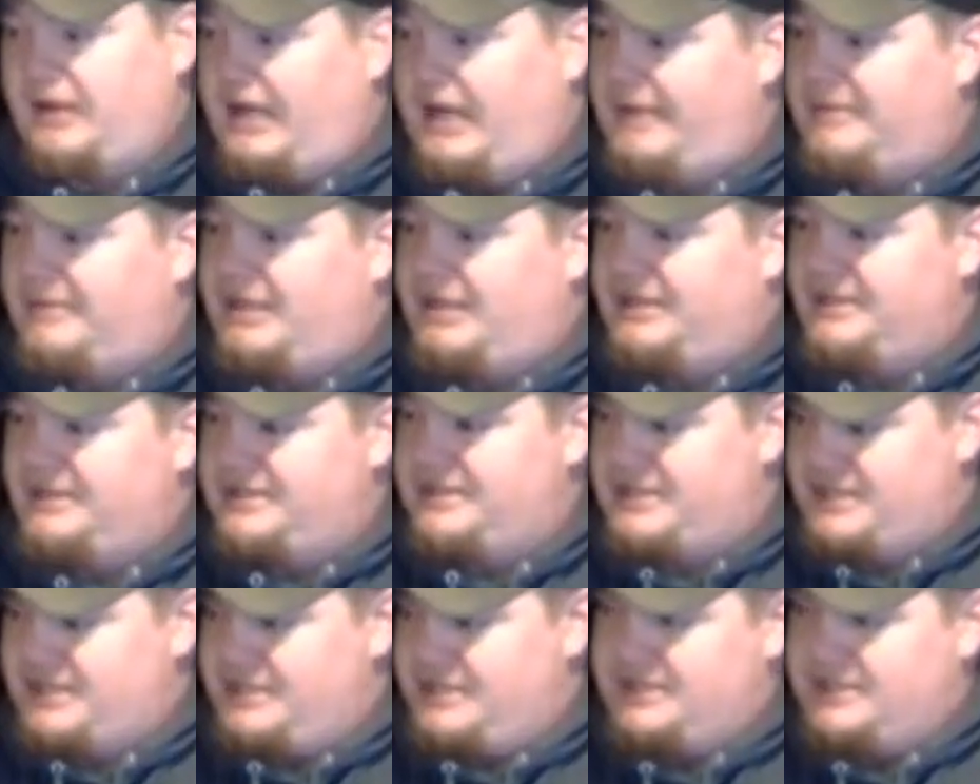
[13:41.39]
I mean,
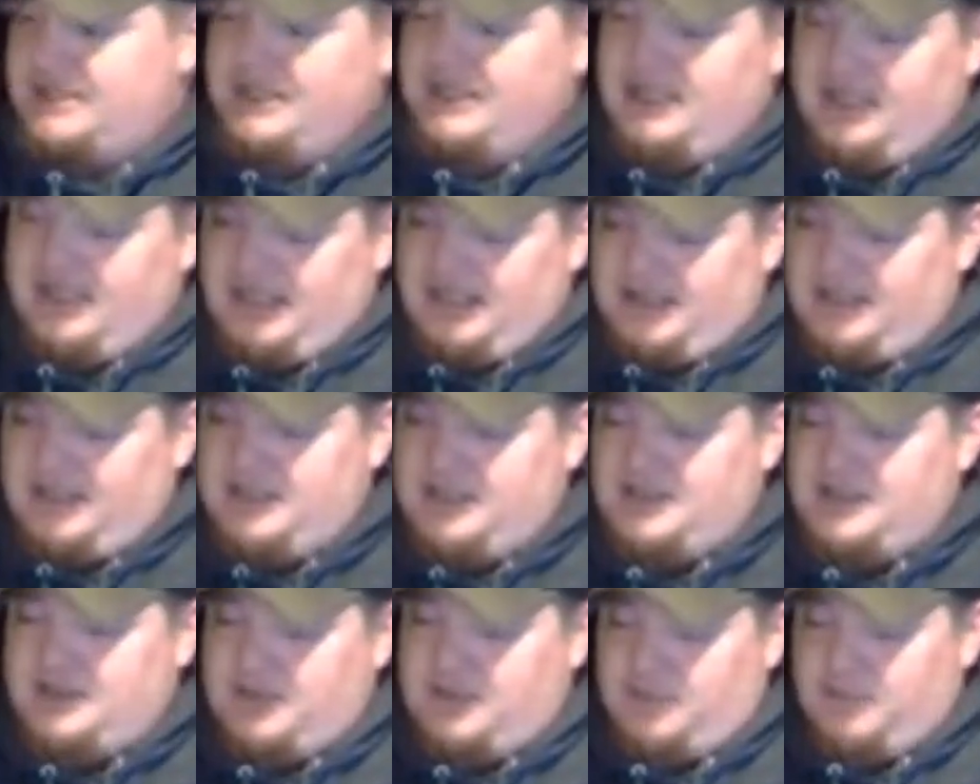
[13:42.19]
this is
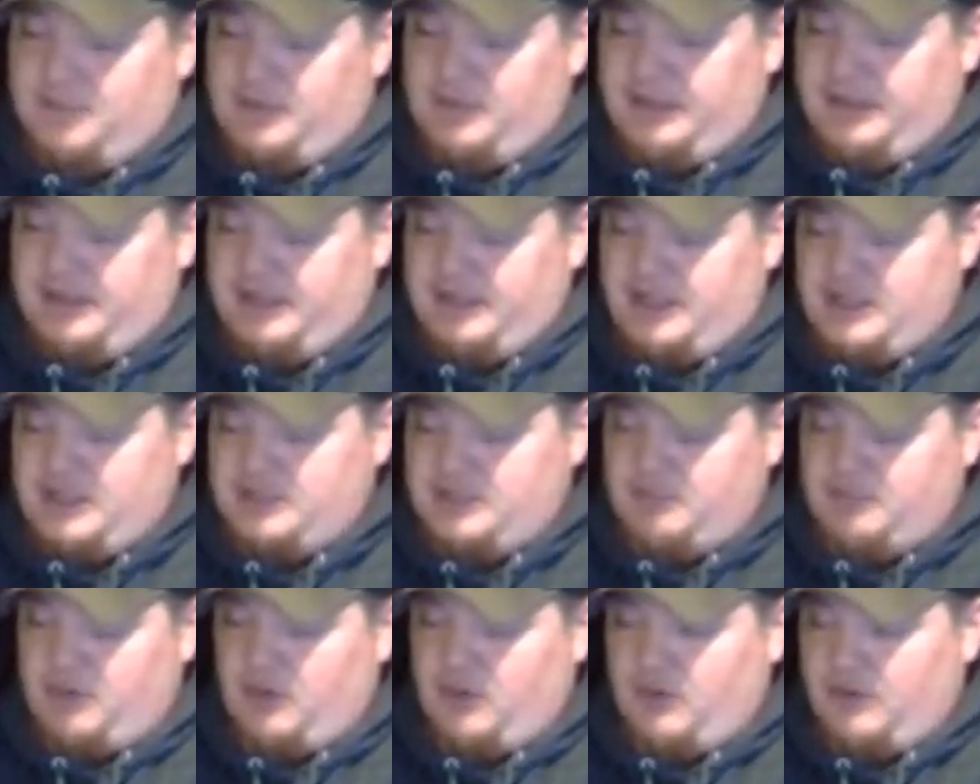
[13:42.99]
a really
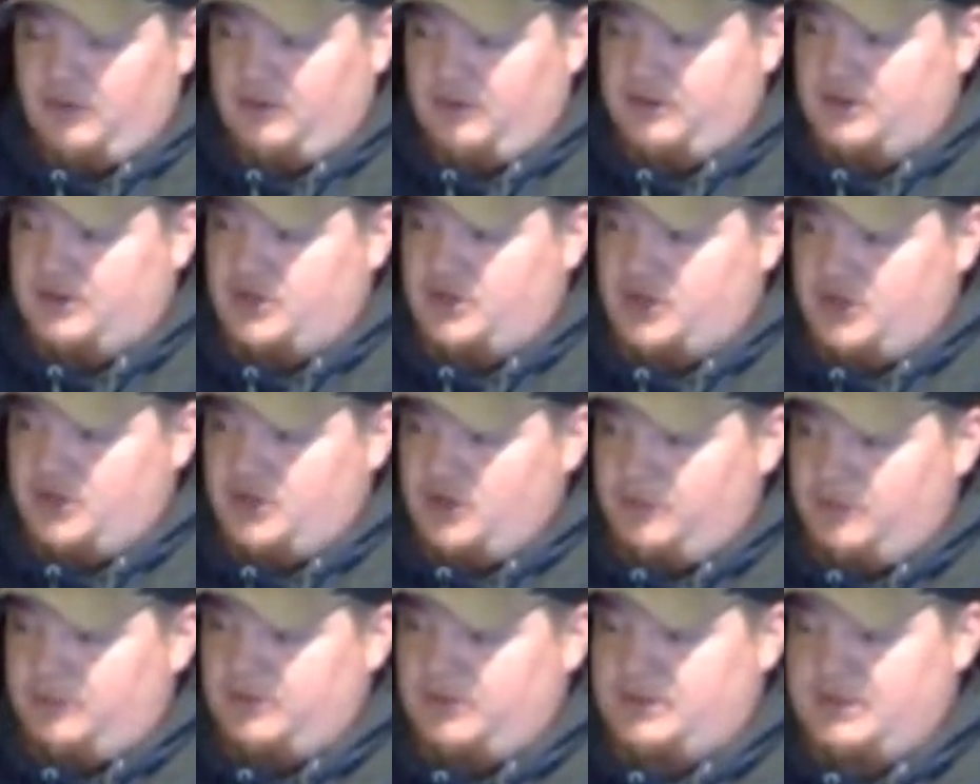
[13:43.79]
nice pour,
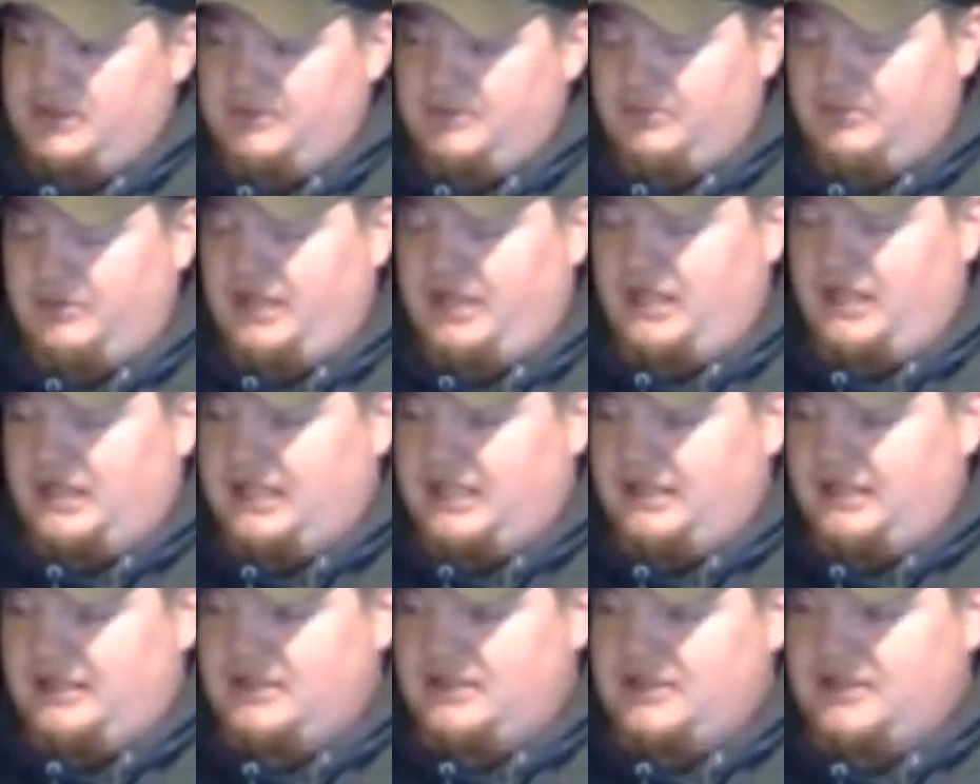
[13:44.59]
super simple. I
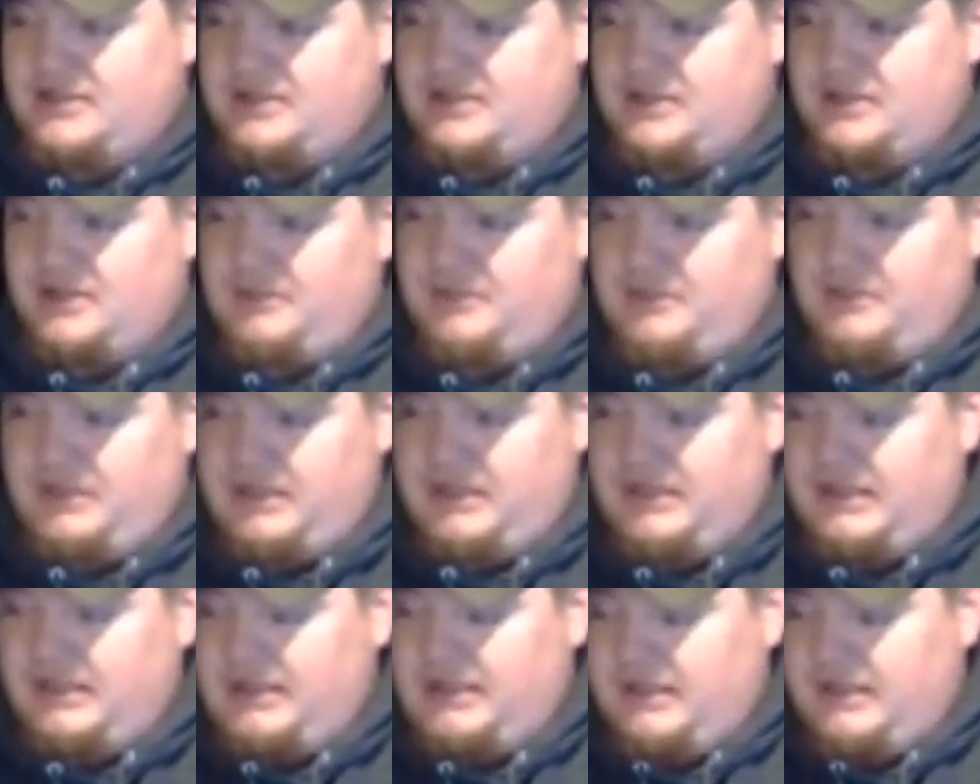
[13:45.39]
think this is going to
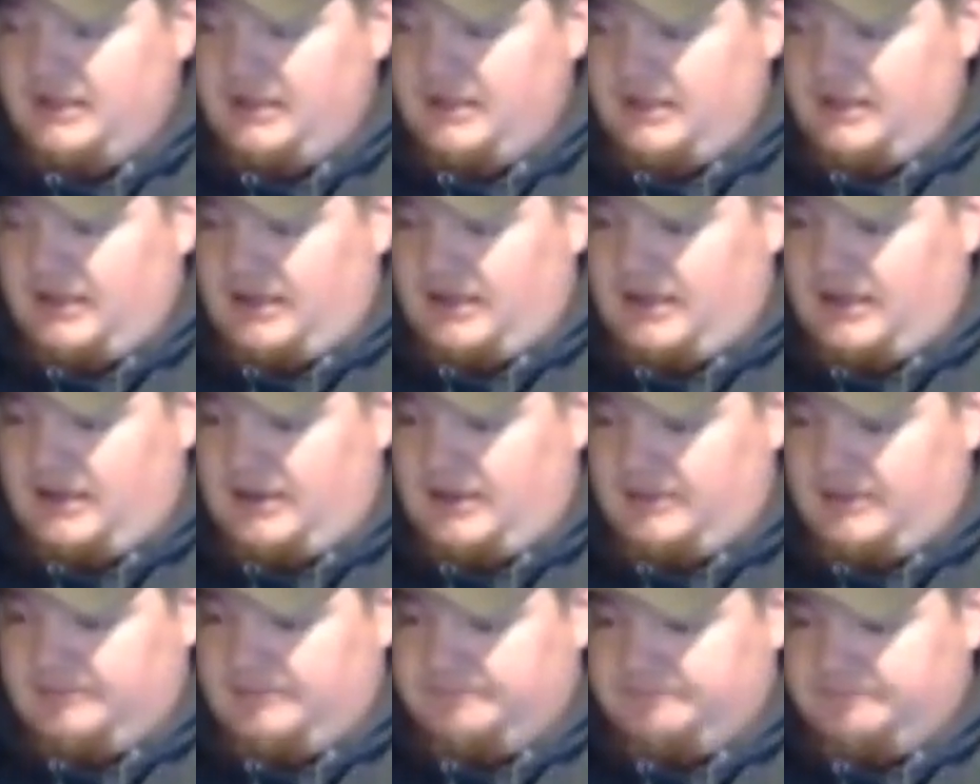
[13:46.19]
be
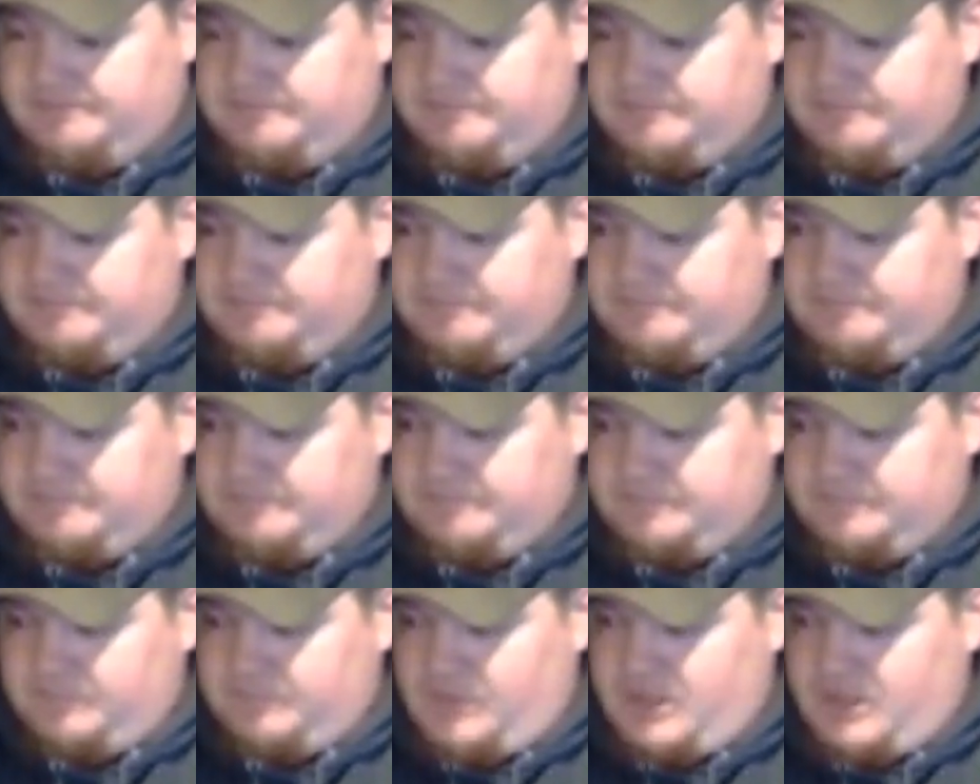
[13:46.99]

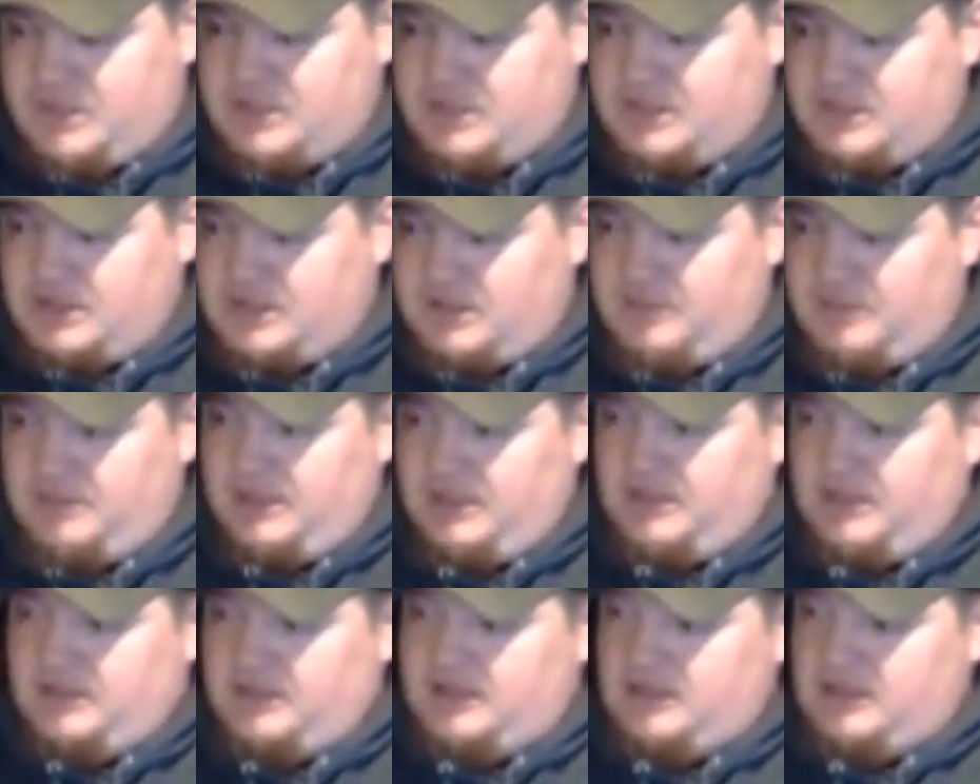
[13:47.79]

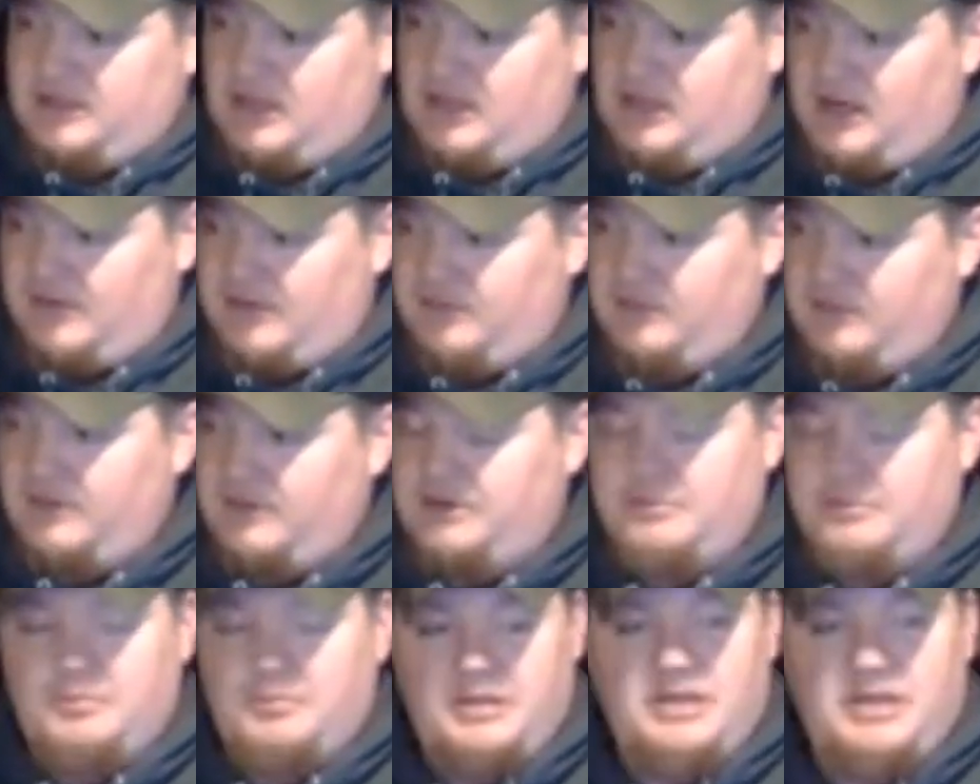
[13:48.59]
a tough
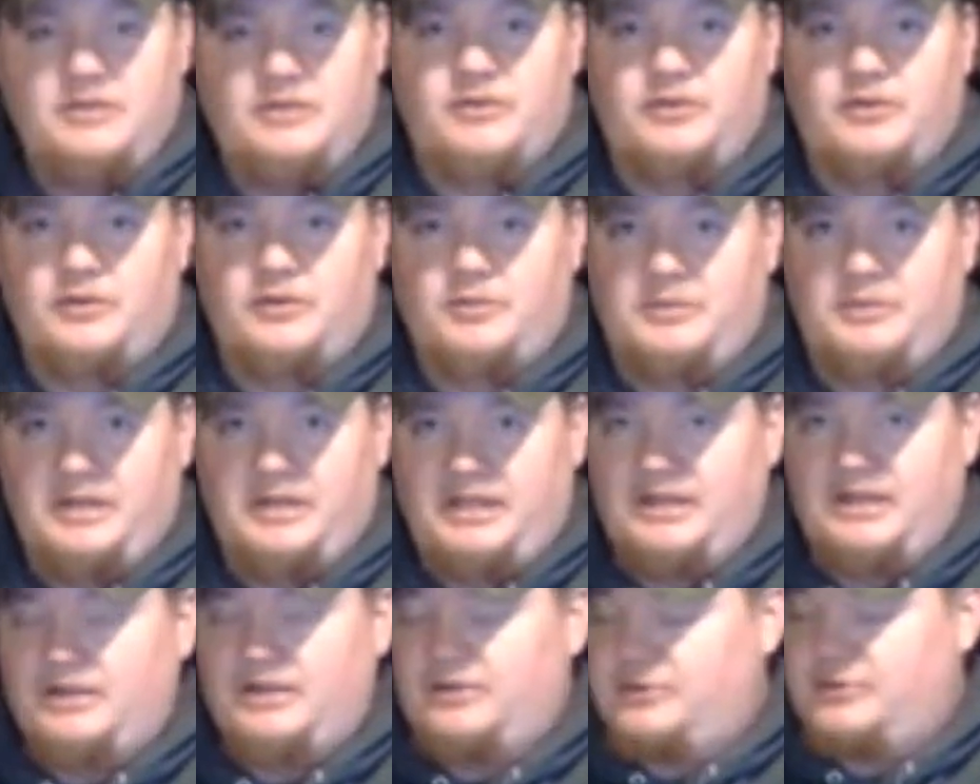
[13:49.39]
one to beat for a
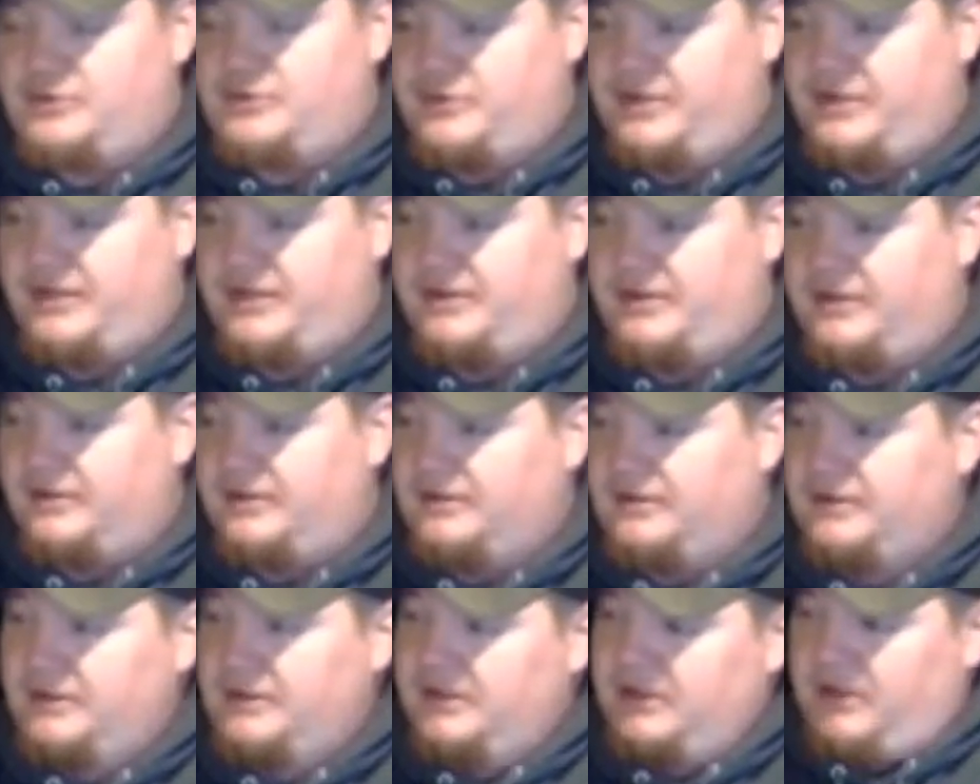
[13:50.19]
beginner drinker.